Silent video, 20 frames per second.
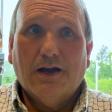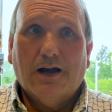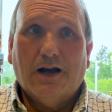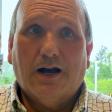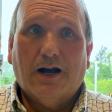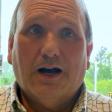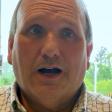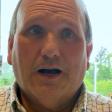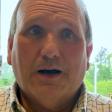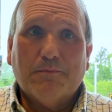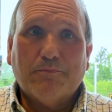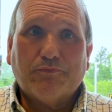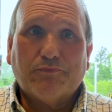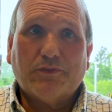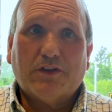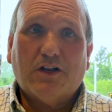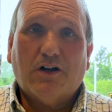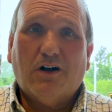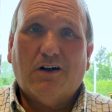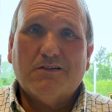
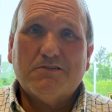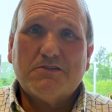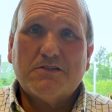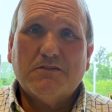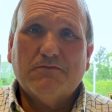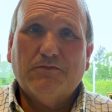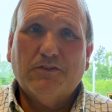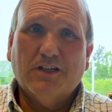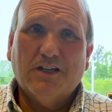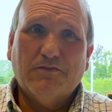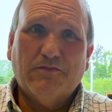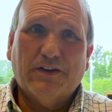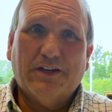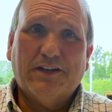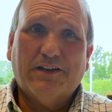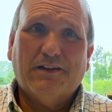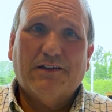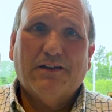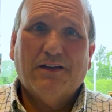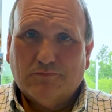Cost of
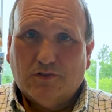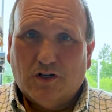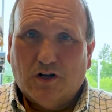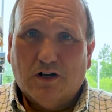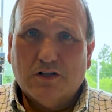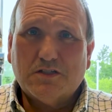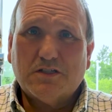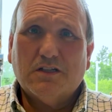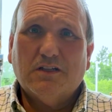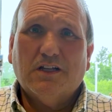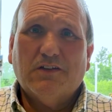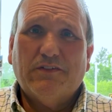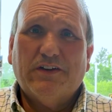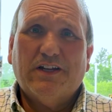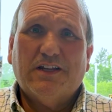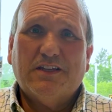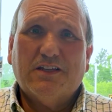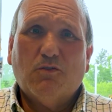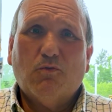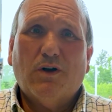living. Cost of living
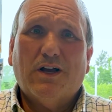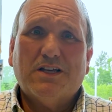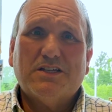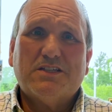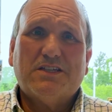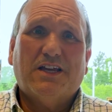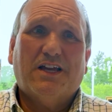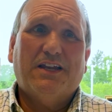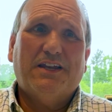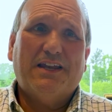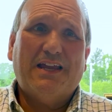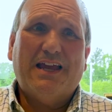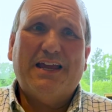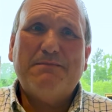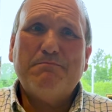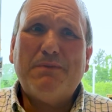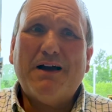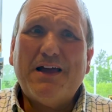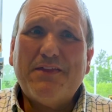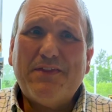in the West End,
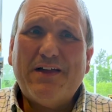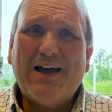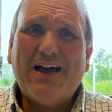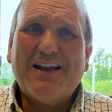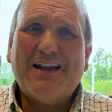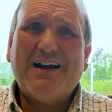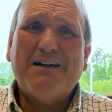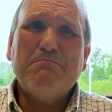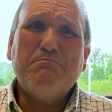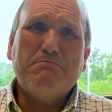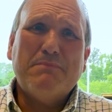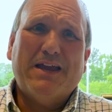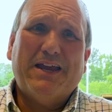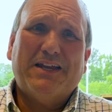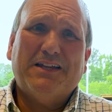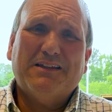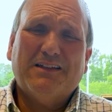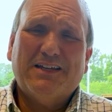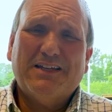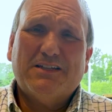and by that I'm
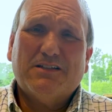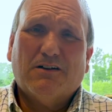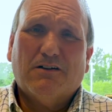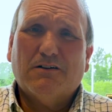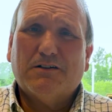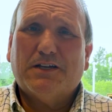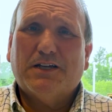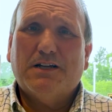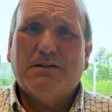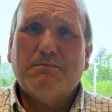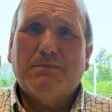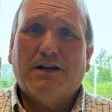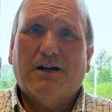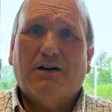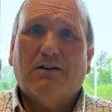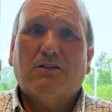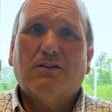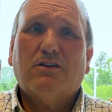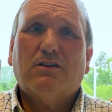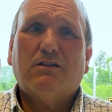mainly talking
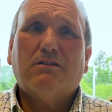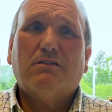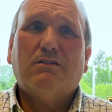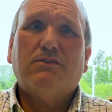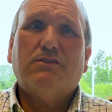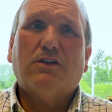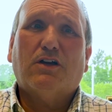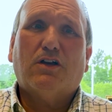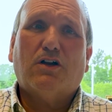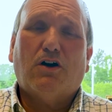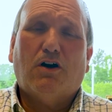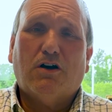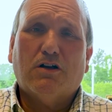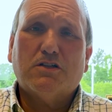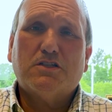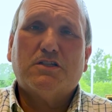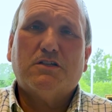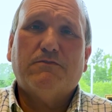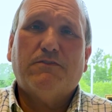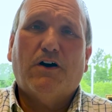about the
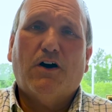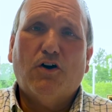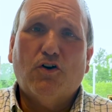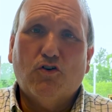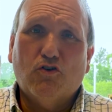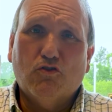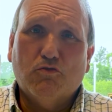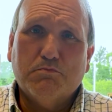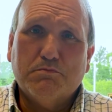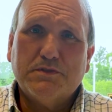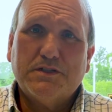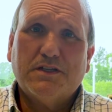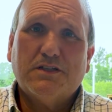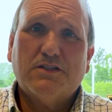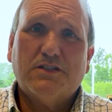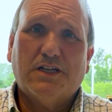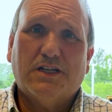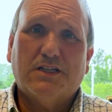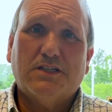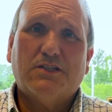cost of homes,
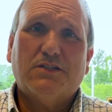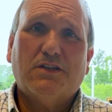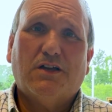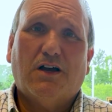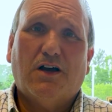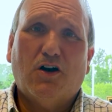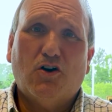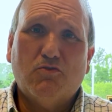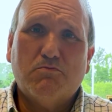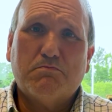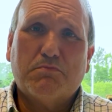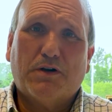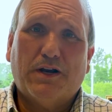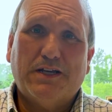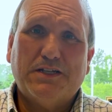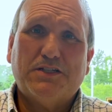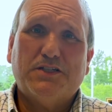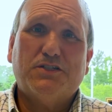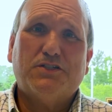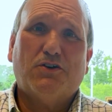since home
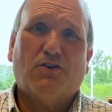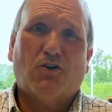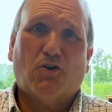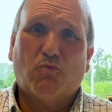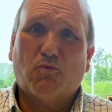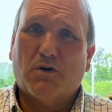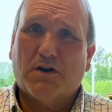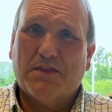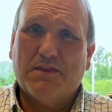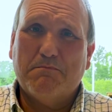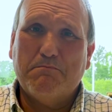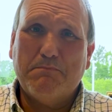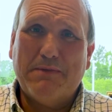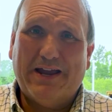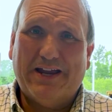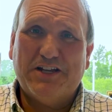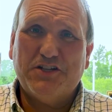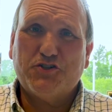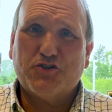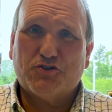prices are one of the
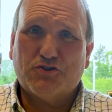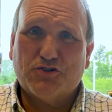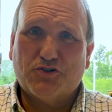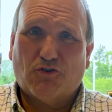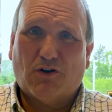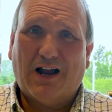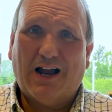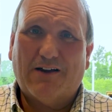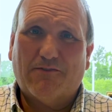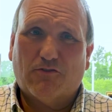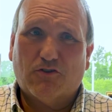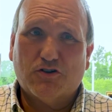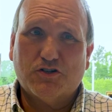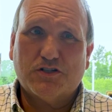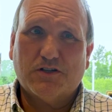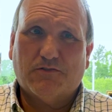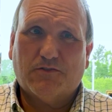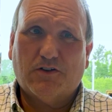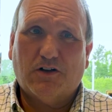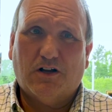major
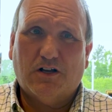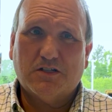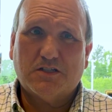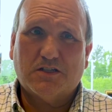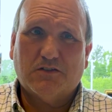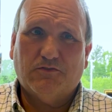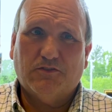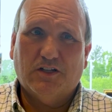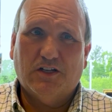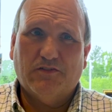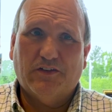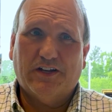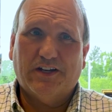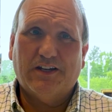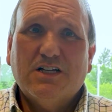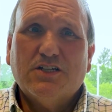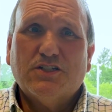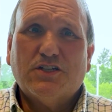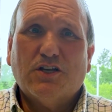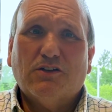drivers of cost of living.
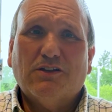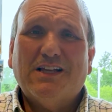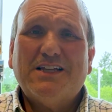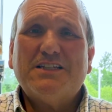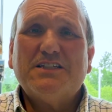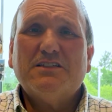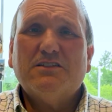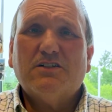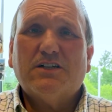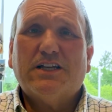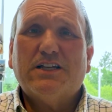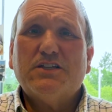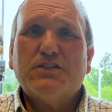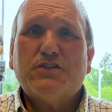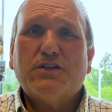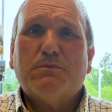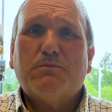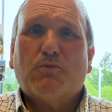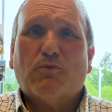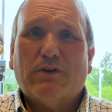So let's look at
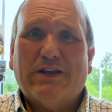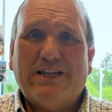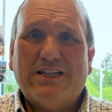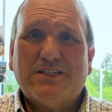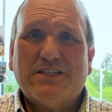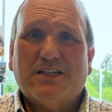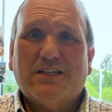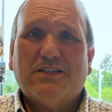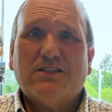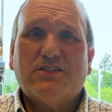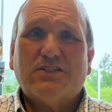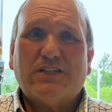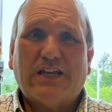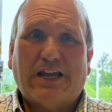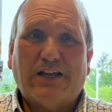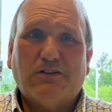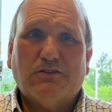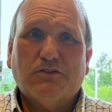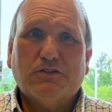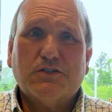some recent
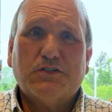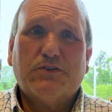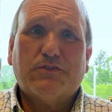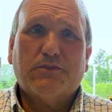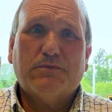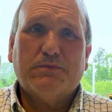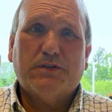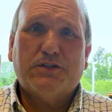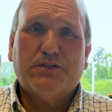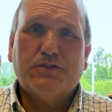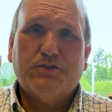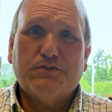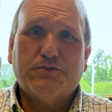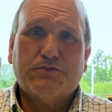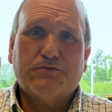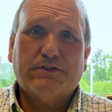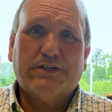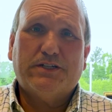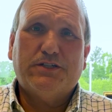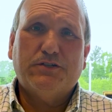sales from the
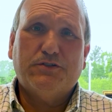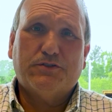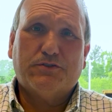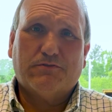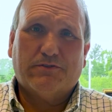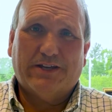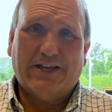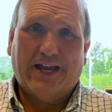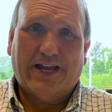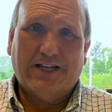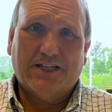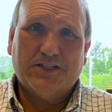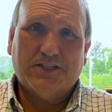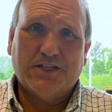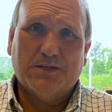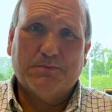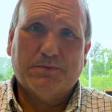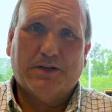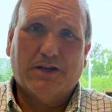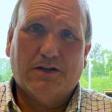23238
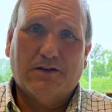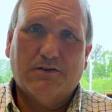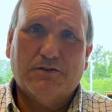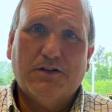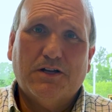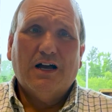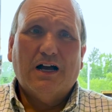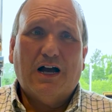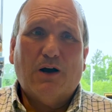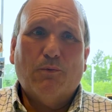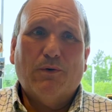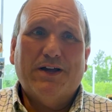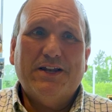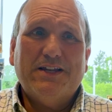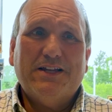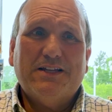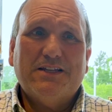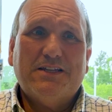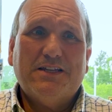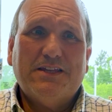zip code. I went
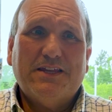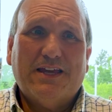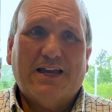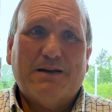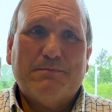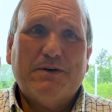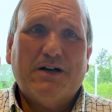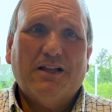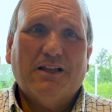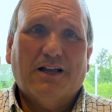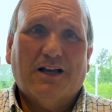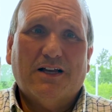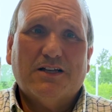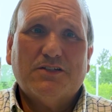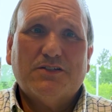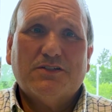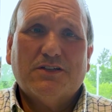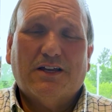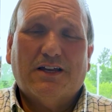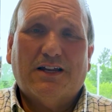into the
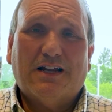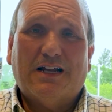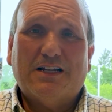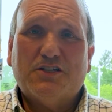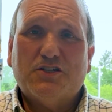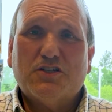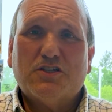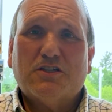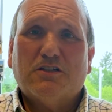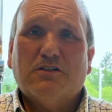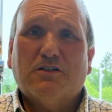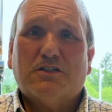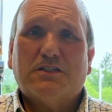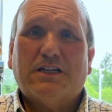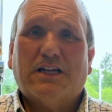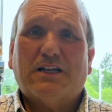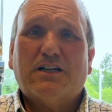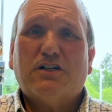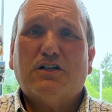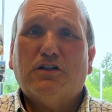MLS and I just looked
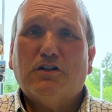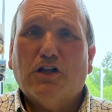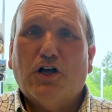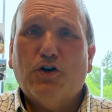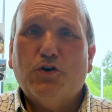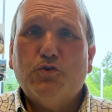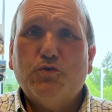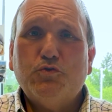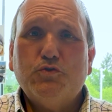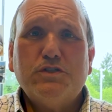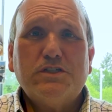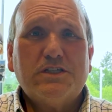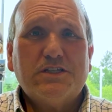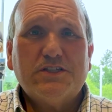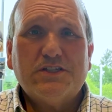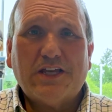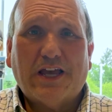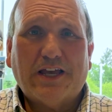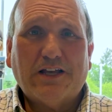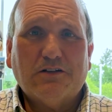at closed
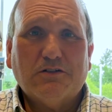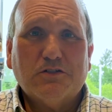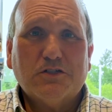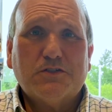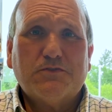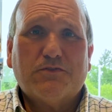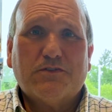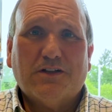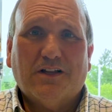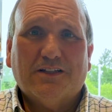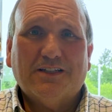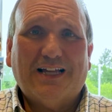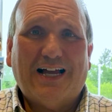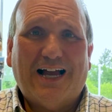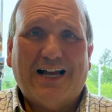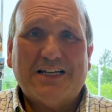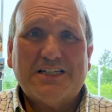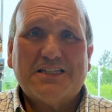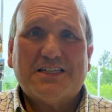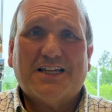sales for the
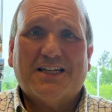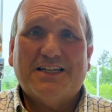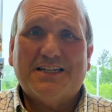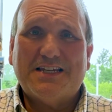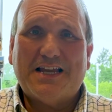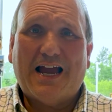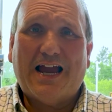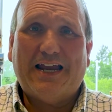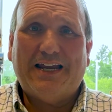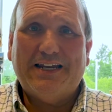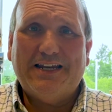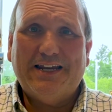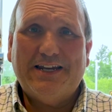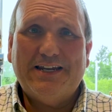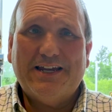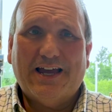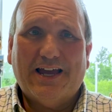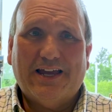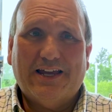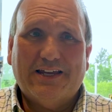last 90
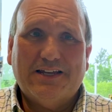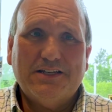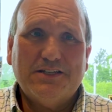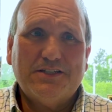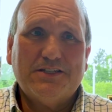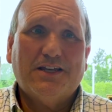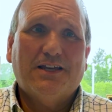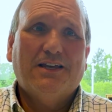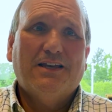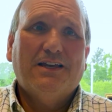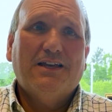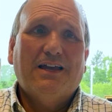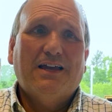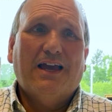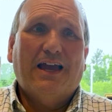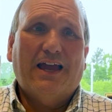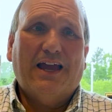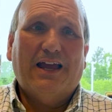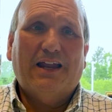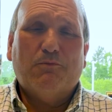days,
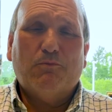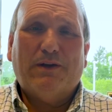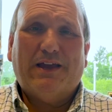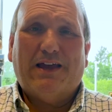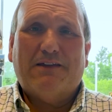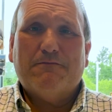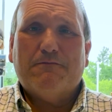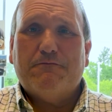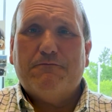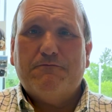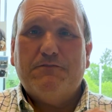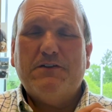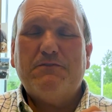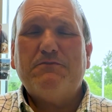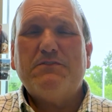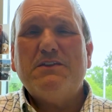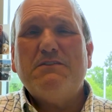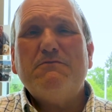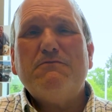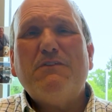and we had
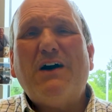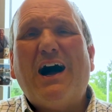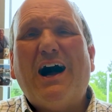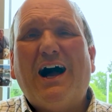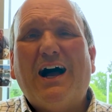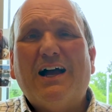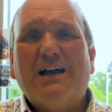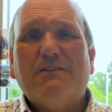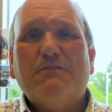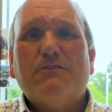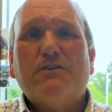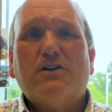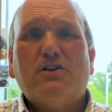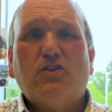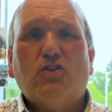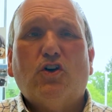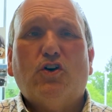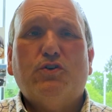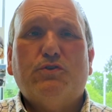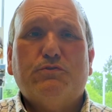55
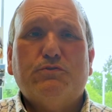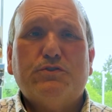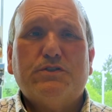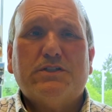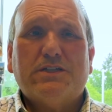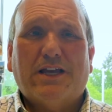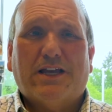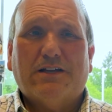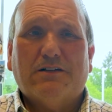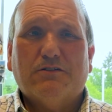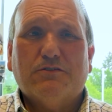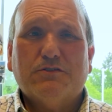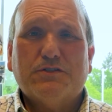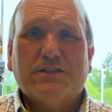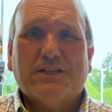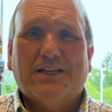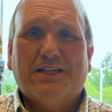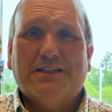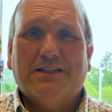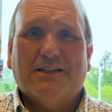closed
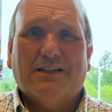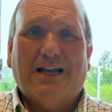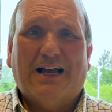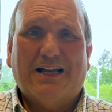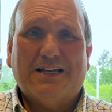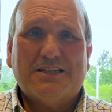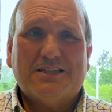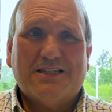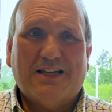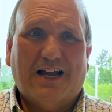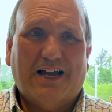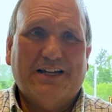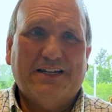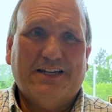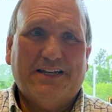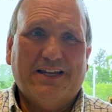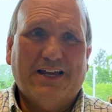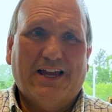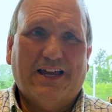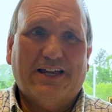sales in the last
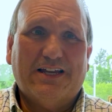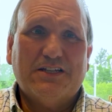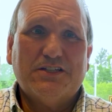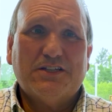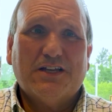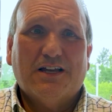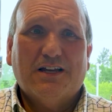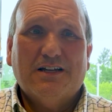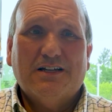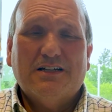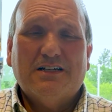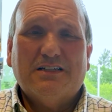90 days.